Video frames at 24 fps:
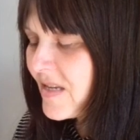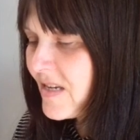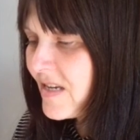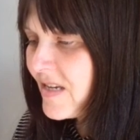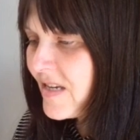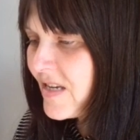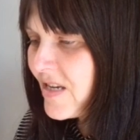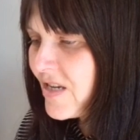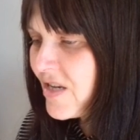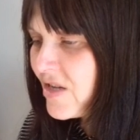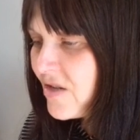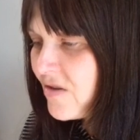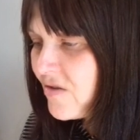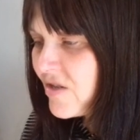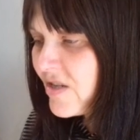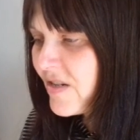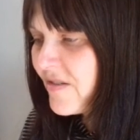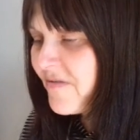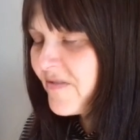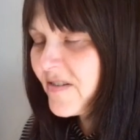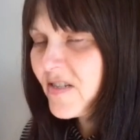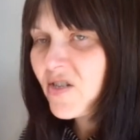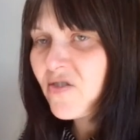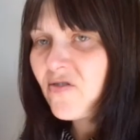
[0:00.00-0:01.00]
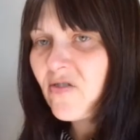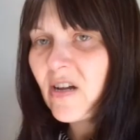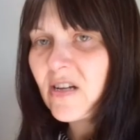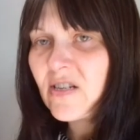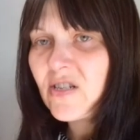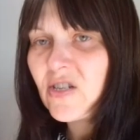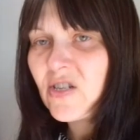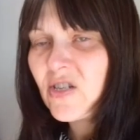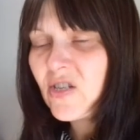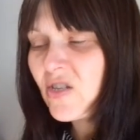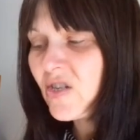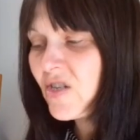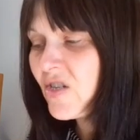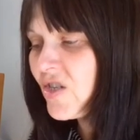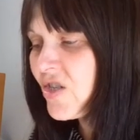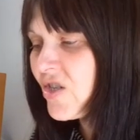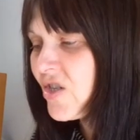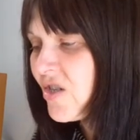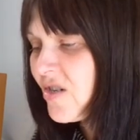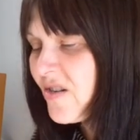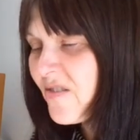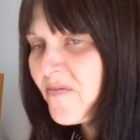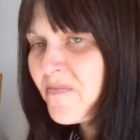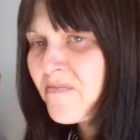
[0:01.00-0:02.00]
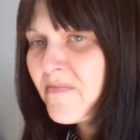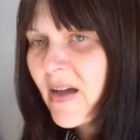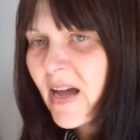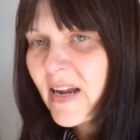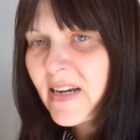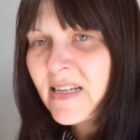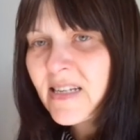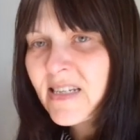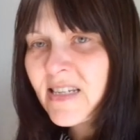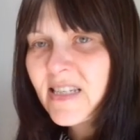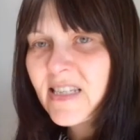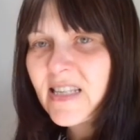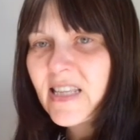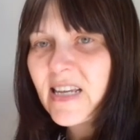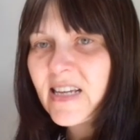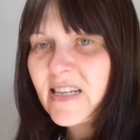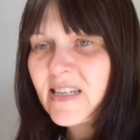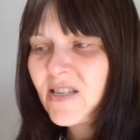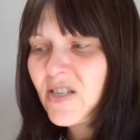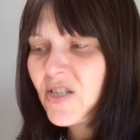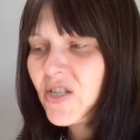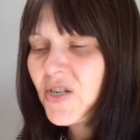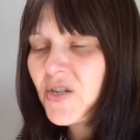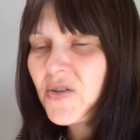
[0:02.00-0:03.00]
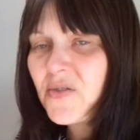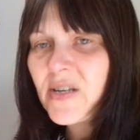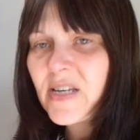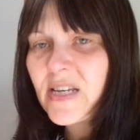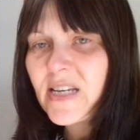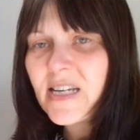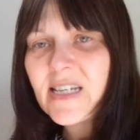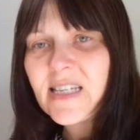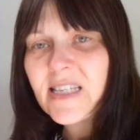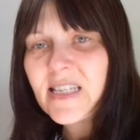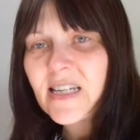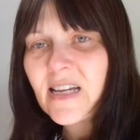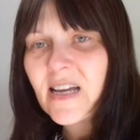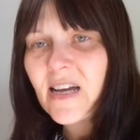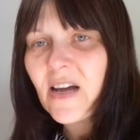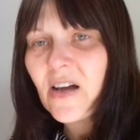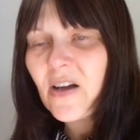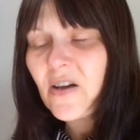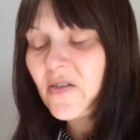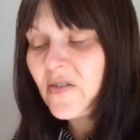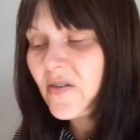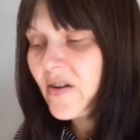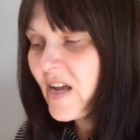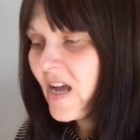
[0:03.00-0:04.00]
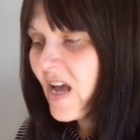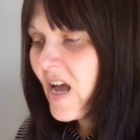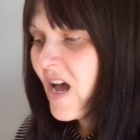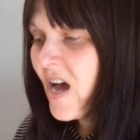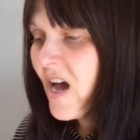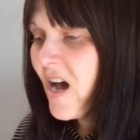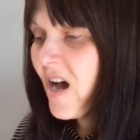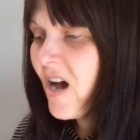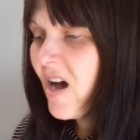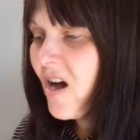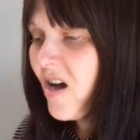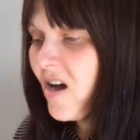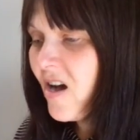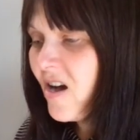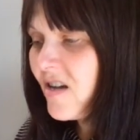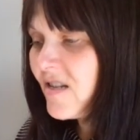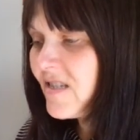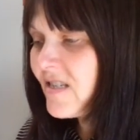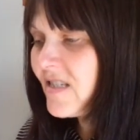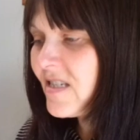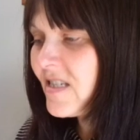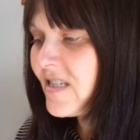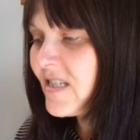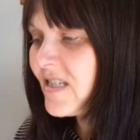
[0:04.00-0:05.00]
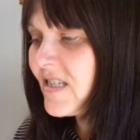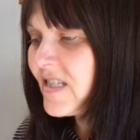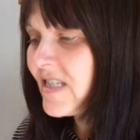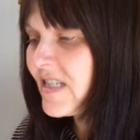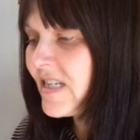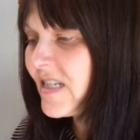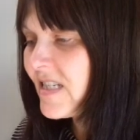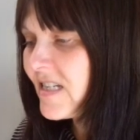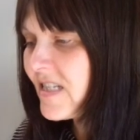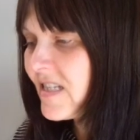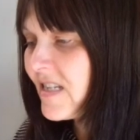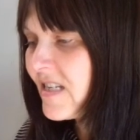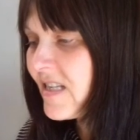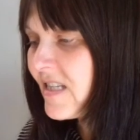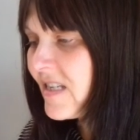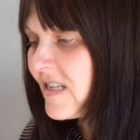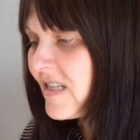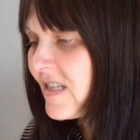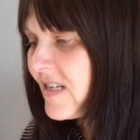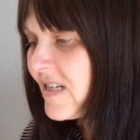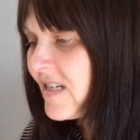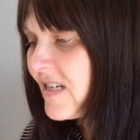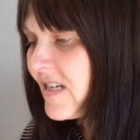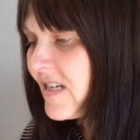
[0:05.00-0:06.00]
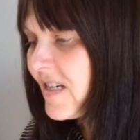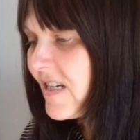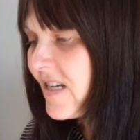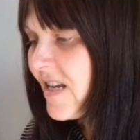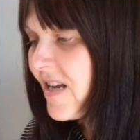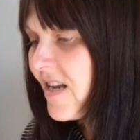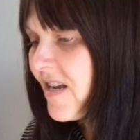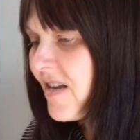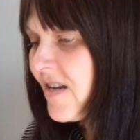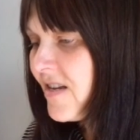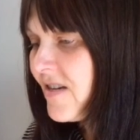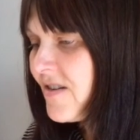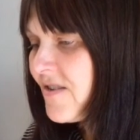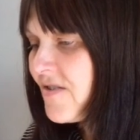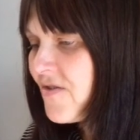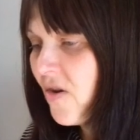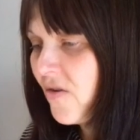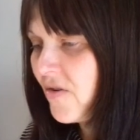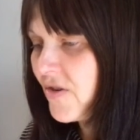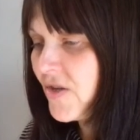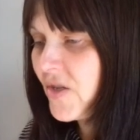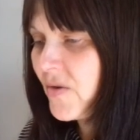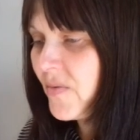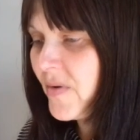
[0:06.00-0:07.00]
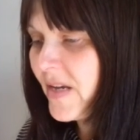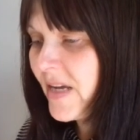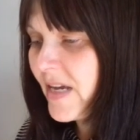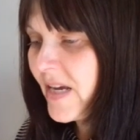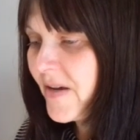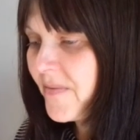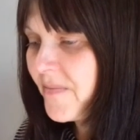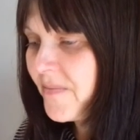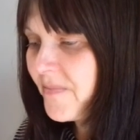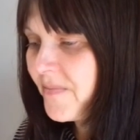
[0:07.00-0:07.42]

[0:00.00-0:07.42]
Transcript: huge infrastructures that should have managed this 2 years ago are still not doing it.